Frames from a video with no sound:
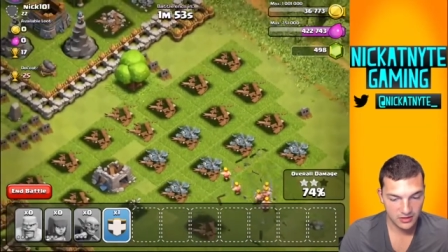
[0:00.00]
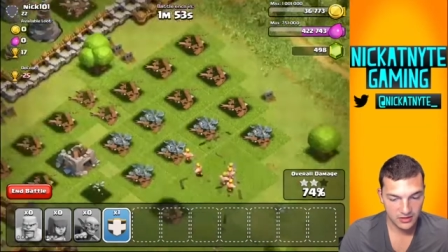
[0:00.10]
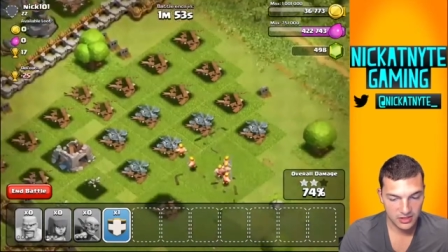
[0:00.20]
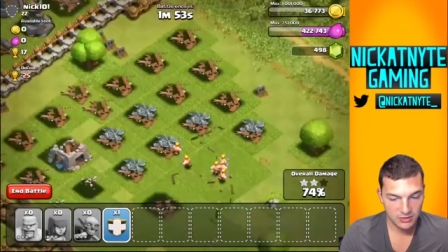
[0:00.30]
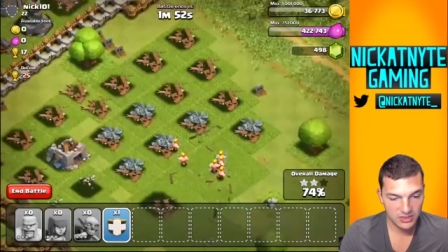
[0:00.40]

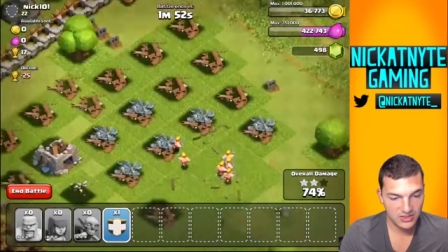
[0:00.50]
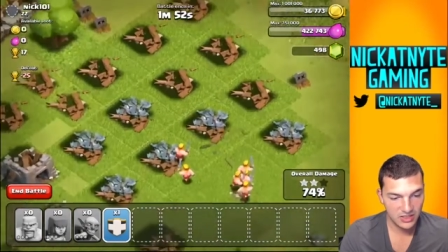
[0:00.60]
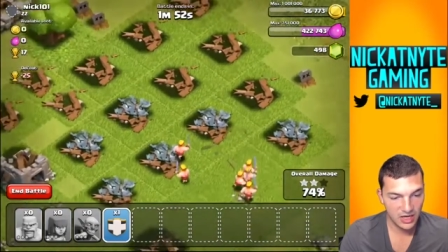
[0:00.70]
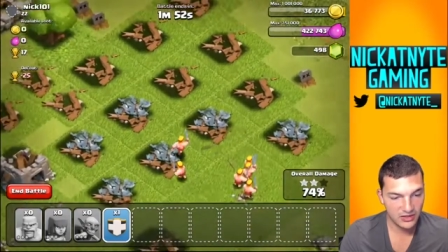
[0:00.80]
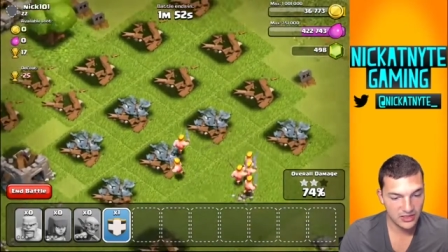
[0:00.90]
should we see
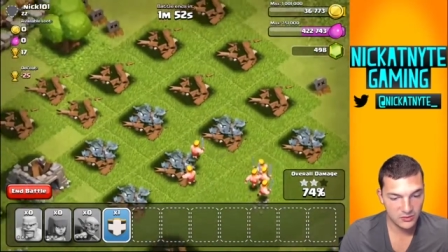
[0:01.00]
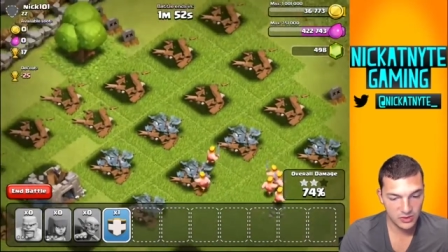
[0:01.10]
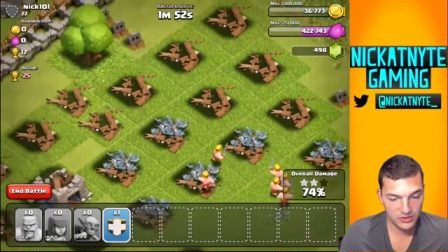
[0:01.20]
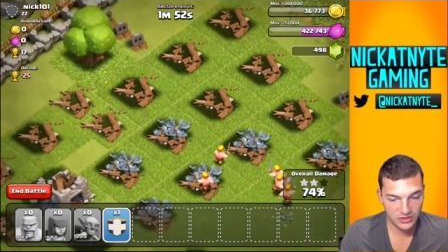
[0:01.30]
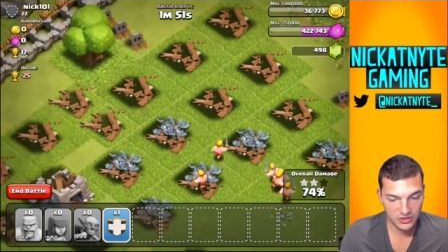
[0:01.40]
how these
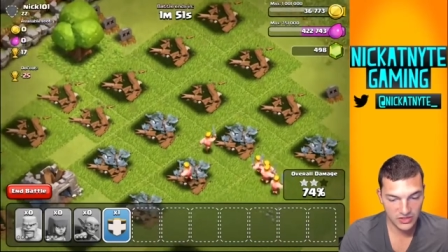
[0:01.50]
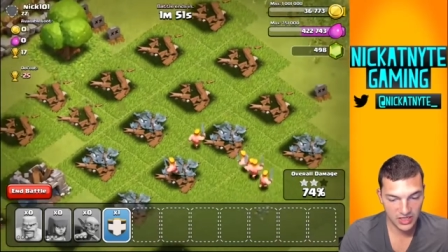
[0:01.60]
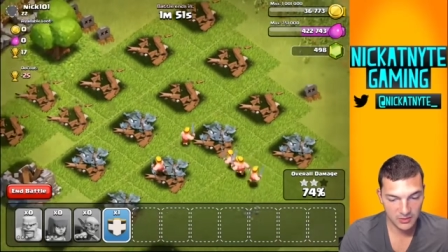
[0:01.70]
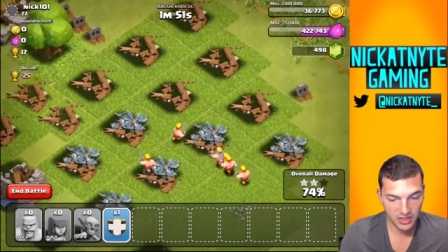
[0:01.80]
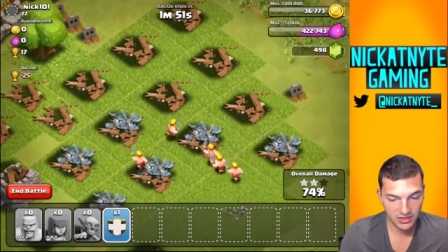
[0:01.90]
wizards just take
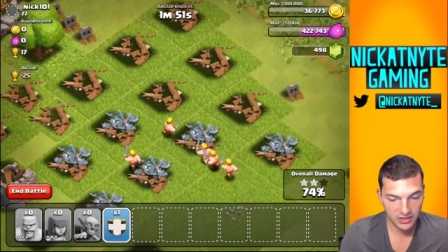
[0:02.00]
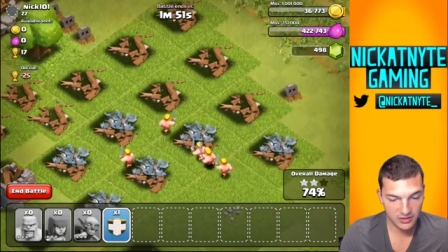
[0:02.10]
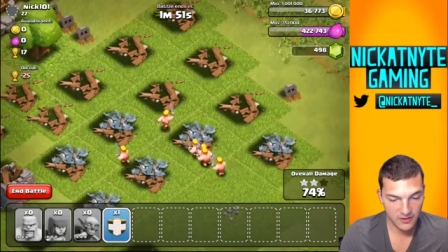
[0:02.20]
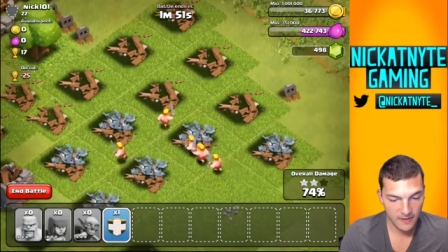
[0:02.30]
them out here?